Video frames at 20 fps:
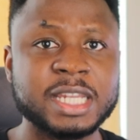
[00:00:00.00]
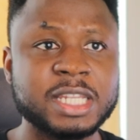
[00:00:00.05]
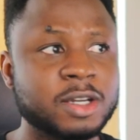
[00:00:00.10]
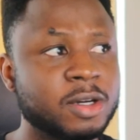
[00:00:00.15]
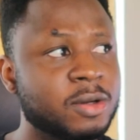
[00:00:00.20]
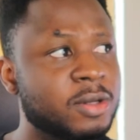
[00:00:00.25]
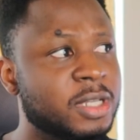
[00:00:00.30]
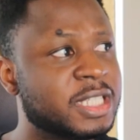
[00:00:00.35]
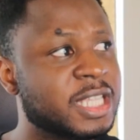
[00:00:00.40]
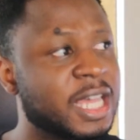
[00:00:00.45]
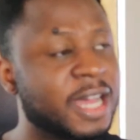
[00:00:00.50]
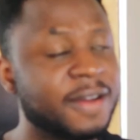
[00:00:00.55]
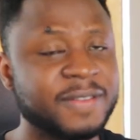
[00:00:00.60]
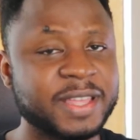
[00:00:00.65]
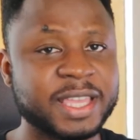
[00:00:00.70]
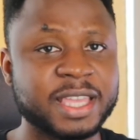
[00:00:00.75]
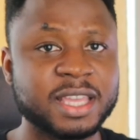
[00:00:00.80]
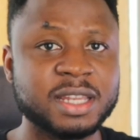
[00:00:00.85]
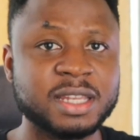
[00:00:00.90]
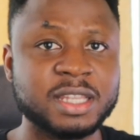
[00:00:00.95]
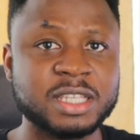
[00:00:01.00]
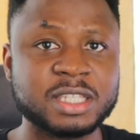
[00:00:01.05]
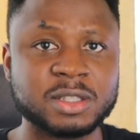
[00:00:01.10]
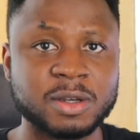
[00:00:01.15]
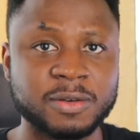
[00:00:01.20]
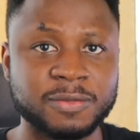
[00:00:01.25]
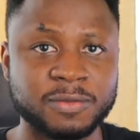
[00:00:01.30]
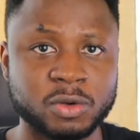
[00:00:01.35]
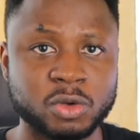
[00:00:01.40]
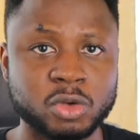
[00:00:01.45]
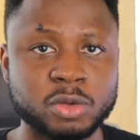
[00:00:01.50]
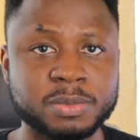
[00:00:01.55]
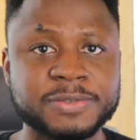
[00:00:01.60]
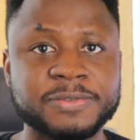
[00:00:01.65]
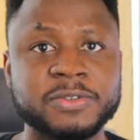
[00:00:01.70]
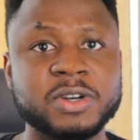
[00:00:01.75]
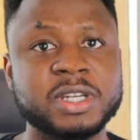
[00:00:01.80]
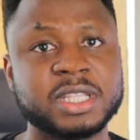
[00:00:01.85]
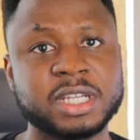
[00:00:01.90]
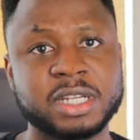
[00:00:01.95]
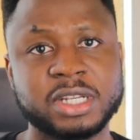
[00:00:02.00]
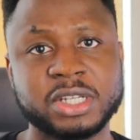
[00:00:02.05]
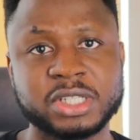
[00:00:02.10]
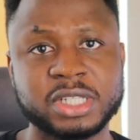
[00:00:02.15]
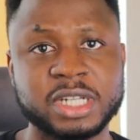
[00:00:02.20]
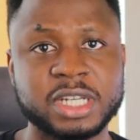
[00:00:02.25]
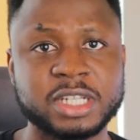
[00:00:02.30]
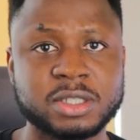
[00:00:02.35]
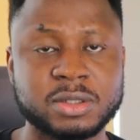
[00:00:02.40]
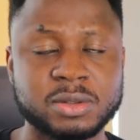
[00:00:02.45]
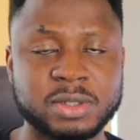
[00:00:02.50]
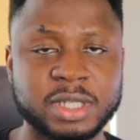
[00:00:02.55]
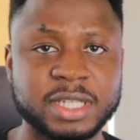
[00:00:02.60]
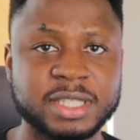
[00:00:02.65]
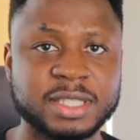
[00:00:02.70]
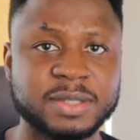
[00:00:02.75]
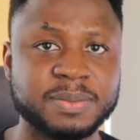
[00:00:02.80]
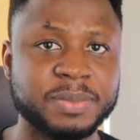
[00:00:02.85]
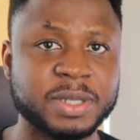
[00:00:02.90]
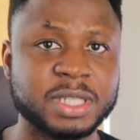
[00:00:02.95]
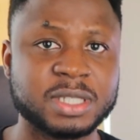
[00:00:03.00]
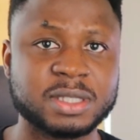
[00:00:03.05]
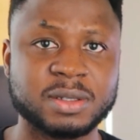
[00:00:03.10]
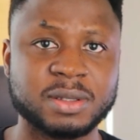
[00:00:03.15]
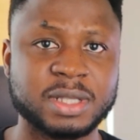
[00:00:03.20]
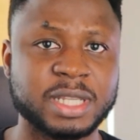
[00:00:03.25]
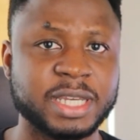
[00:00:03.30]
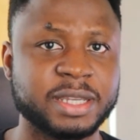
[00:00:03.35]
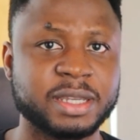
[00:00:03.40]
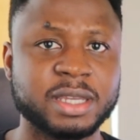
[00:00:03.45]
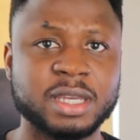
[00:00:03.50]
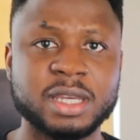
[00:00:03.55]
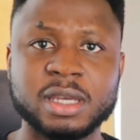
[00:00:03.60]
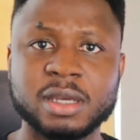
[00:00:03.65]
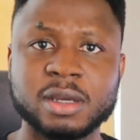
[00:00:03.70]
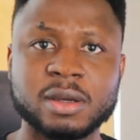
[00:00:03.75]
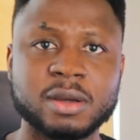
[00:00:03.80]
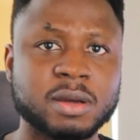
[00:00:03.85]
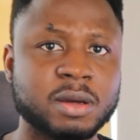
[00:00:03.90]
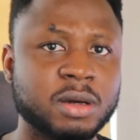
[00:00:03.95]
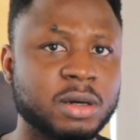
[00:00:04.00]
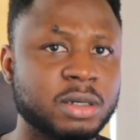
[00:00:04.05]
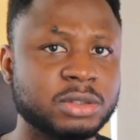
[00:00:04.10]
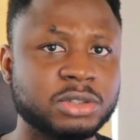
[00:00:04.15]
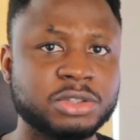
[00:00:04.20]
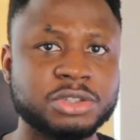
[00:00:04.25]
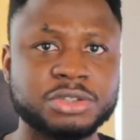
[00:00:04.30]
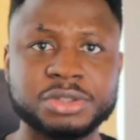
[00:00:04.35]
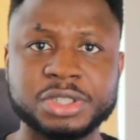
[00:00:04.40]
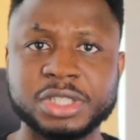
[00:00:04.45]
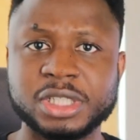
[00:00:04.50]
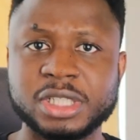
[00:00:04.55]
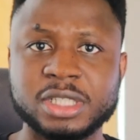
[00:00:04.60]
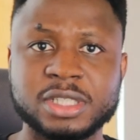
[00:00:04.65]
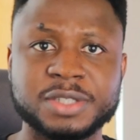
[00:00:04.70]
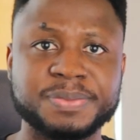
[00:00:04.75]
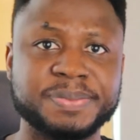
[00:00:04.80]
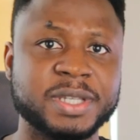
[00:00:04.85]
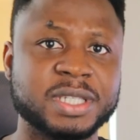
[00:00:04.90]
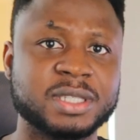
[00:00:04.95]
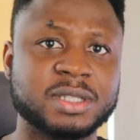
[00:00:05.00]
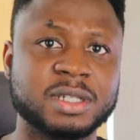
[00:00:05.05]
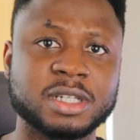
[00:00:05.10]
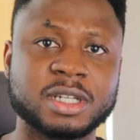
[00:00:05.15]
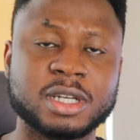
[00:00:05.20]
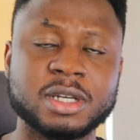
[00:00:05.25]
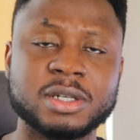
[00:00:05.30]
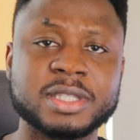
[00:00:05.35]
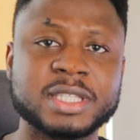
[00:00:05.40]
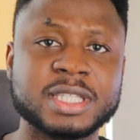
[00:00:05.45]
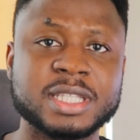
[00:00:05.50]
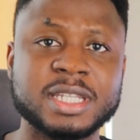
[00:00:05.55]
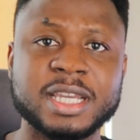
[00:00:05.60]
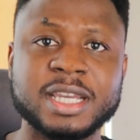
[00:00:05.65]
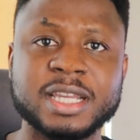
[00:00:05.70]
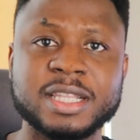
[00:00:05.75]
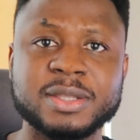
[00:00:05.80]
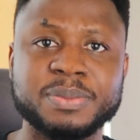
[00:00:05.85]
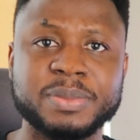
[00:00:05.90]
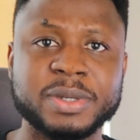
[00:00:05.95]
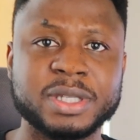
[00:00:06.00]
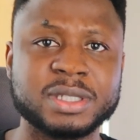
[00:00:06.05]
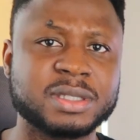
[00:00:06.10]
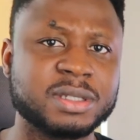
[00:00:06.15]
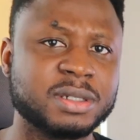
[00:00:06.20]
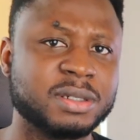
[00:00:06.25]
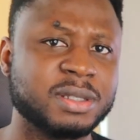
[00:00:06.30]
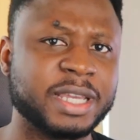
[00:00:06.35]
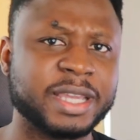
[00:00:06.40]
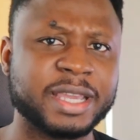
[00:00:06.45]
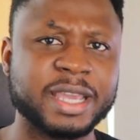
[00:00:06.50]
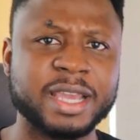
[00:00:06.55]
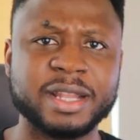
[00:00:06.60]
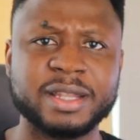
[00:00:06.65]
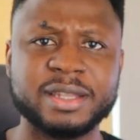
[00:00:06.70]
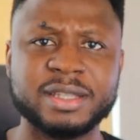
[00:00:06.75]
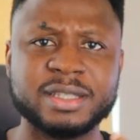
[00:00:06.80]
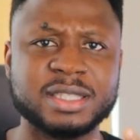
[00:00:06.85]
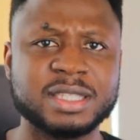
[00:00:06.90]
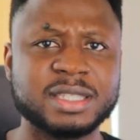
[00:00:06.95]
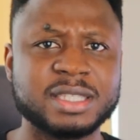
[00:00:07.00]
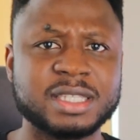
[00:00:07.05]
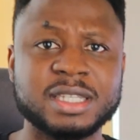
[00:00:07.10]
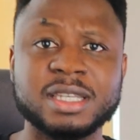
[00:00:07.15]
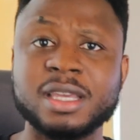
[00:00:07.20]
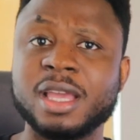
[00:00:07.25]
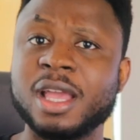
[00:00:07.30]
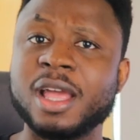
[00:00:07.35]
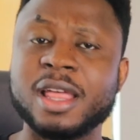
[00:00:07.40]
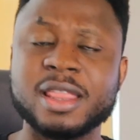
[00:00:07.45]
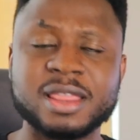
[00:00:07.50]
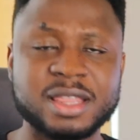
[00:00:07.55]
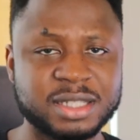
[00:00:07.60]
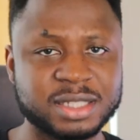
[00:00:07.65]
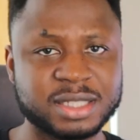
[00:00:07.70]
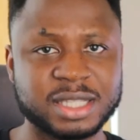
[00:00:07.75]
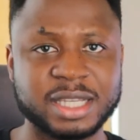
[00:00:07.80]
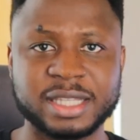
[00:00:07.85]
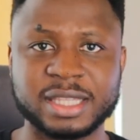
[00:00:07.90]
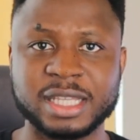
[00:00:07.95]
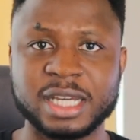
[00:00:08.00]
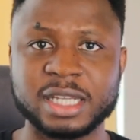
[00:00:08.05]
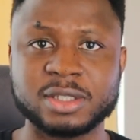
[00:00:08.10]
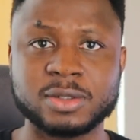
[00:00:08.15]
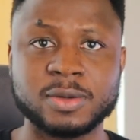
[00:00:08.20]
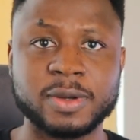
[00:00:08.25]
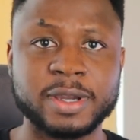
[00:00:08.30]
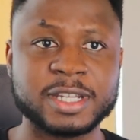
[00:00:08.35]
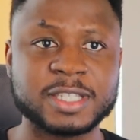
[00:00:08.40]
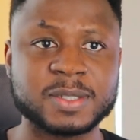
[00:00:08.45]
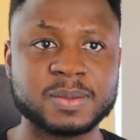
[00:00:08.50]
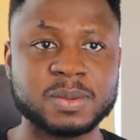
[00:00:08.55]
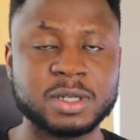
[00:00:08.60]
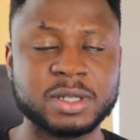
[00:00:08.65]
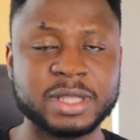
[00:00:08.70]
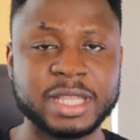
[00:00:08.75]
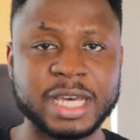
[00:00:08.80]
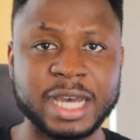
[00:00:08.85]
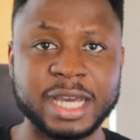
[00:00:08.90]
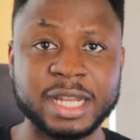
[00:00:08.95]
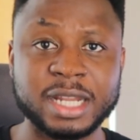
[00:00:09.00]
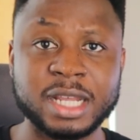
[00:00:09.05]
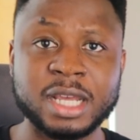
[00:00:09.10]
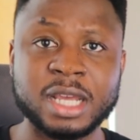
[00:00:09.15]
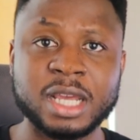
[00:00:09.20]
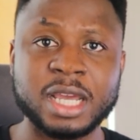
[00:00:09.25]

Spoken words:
they always have like a list of groups for international students based on like countries, based on continent, based on like ethnicity, things like that. So explore that.